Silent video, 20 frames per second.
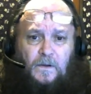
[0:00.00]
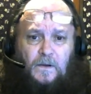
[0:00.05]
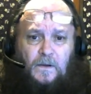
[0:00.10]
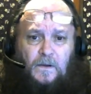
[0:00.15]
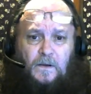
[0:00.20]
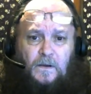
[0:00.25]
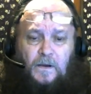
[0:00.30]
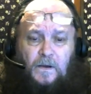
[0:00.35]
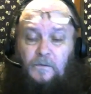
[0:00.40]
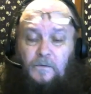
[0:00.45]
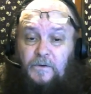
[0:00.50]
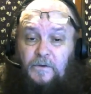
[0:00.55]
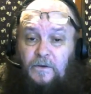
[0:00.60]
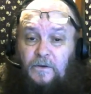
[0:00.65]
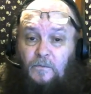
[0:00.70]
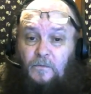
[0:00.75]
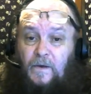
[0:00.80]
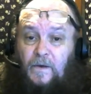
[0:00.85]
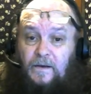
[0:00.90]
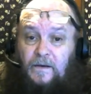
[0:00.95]
And when you
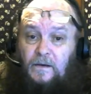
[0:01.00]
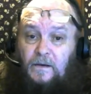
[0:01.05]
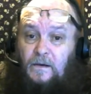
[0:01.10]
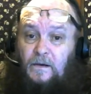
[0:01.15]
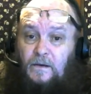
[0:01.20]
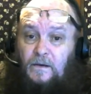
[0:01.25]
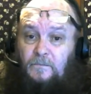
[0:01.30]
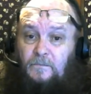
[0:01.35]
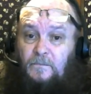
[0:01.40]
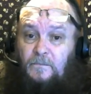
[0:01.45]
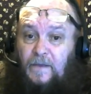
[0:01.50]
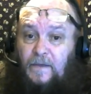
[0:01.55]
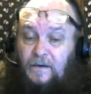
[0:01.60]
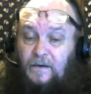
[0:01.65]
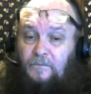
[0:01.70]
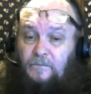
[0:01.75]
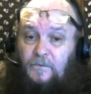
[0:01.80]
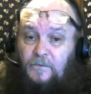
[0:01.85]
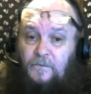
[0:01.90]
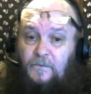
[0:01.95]
wake up out
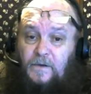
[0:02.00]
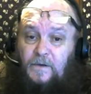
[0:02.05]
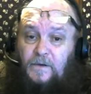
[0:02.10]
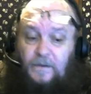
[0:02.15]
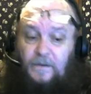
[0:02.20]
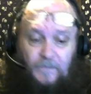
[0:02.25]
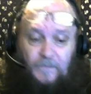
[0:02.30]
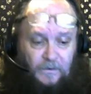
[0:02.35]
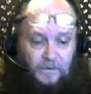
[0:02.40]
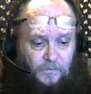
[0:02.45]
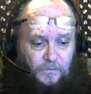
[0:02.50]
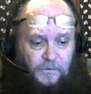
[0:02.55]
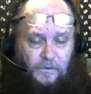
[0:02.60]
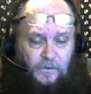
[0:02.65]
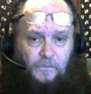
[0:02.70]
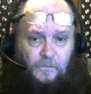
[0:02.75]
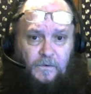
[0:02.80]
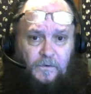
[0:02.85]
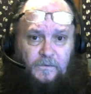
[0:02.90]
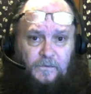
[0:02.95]
of a dream, that's when you
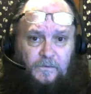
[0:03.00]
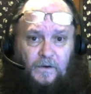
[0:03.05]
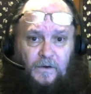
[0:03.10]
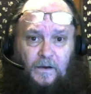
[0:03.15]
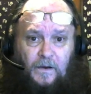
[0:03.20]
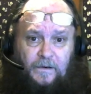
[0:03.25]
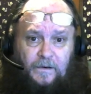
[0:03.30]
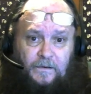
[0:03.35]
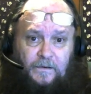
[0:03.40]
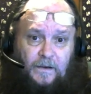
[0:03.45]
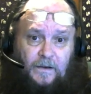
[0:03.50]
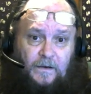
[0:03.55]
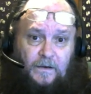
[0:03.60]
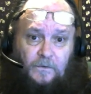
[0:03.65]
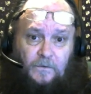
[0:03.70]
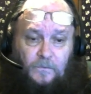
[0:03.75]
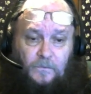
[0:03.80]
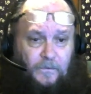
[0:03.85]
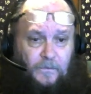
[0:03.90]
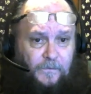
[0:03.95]
want to jot it down,
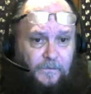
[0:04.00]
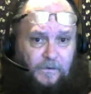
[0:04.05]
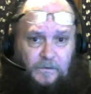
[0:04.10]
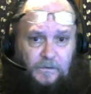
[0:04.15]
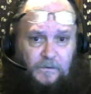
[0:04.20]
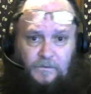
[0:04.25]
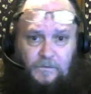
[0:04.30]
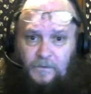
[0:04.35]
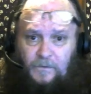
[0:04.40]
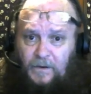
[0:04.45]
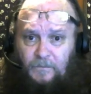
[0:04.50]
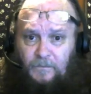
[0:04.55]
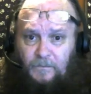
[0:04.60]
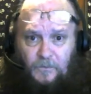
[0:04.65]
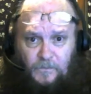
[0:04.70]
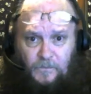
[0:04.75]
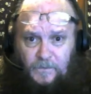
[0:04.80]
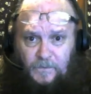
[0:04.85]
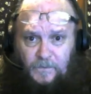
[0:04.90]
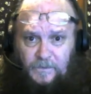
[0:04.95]
whether it's dream or
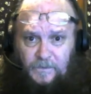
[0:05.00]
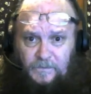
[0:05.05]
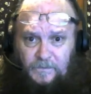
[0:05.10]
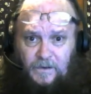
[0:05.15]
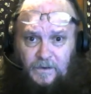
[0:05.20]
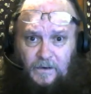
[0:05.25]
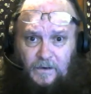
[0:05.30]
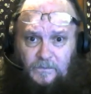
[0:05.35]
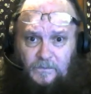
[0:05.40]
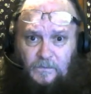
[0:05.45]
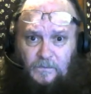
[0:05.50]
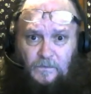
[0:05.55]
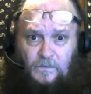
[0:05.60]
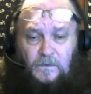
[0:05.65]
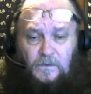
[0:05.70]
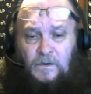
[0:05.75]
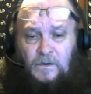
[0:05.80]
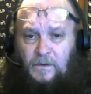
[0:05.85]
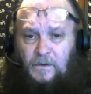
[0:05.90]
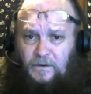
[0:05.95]
whether it's astral.
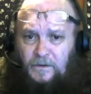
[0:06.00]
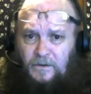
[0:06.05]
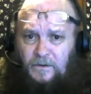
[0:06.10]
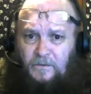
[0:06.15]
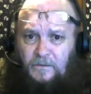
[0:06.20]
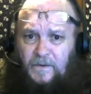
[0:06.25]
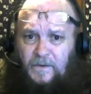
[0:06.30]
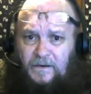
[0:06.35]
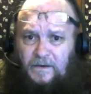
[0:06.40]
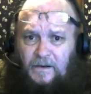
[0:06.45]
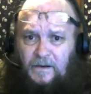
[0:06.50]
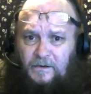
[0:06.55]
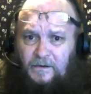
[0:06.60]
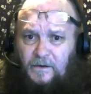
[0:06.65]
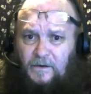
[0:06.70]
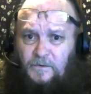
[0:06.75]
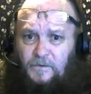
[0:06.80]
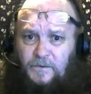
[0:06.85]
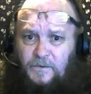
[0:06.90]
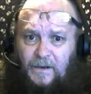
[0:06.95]
You may not
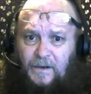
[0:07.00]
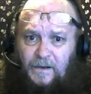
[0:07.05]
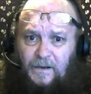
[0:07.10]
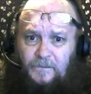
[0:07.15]
know yet.